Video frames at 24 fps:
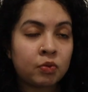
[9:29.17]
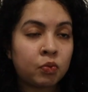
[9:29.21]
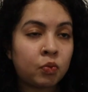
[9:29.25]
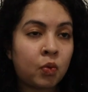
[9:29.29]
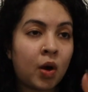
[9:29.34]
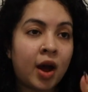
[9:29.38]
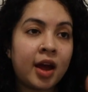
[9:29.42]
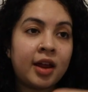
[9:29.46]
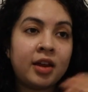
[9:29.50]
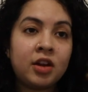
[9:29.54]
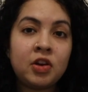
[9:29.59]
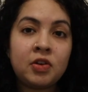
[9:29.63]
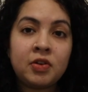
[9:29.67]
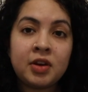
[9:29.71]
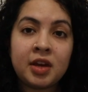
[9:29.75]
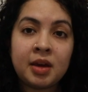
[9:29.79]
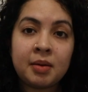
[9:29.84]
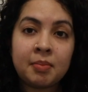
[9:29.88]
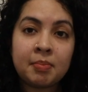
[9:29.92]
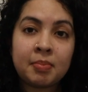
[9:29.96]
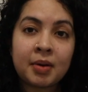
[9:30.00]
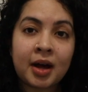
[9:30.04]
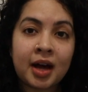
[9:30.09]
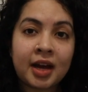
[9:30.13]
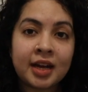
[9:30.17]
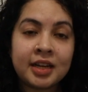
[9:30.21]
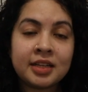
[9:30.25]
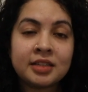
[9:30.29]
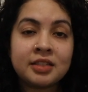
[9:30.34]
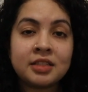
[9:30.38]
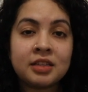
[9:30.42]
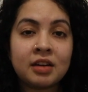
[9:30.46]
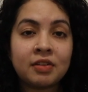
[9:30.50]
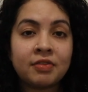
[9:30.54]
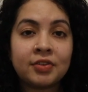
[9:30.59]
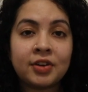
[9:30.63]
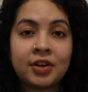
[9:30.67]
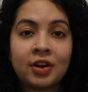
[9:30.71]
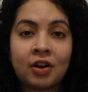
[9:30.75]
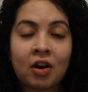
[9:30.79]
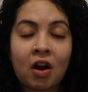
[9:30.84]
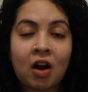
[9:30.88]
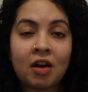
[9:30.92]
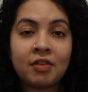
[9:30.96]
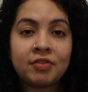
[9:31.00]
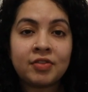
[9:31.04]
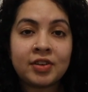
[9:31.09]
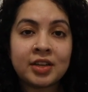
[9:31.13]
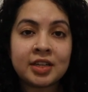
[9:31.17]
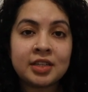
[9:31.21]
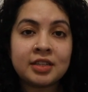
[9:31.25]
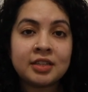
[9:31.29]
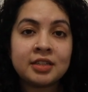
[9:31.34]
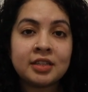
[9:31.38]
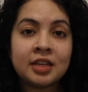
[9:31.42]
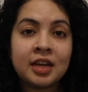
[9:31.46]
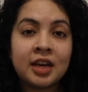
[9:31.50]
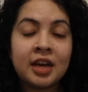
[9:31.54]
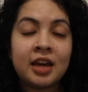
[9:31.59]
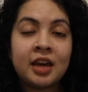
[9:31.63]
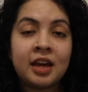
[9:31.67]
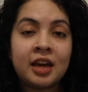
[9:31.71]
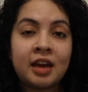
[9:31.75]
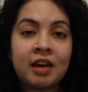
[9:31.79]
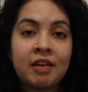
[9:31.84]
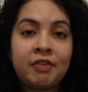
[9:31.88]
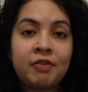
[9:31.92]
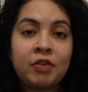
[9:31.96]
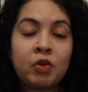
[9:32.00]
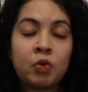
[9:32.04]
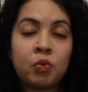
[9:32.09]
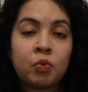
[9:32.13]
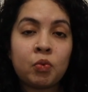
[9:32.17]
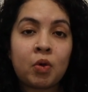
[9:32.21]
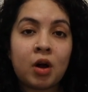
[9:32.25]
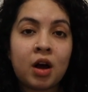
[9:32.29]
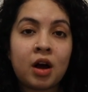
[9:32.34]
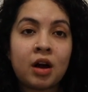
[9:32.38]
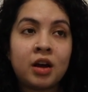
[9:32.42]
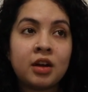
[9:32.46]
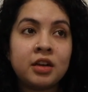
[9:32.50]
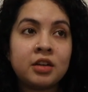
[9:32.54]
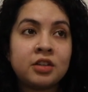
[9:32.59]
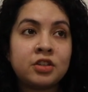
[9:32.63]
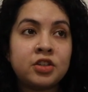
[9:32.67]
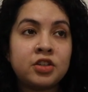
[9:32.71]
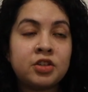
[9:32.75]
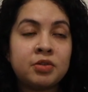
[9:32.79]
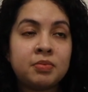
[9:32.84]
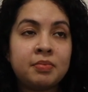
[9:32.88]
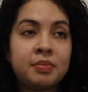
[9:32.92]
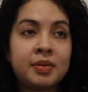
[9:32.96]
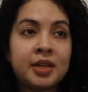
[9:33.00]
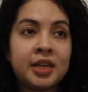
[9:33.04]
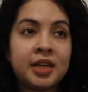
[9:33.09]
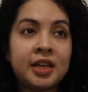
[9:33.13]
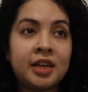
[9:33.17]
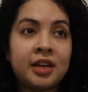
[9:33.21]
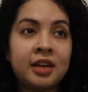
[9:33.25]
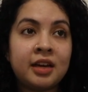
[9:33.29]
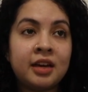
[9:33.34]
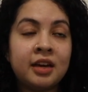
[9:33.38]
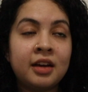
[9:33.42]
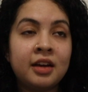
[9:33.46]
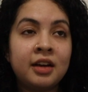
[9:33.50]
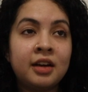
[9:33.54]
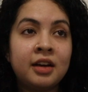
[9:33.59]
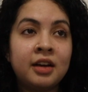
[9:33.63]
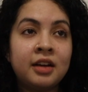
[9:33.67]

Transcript: Why do you keep buying stuff for your office if you want to be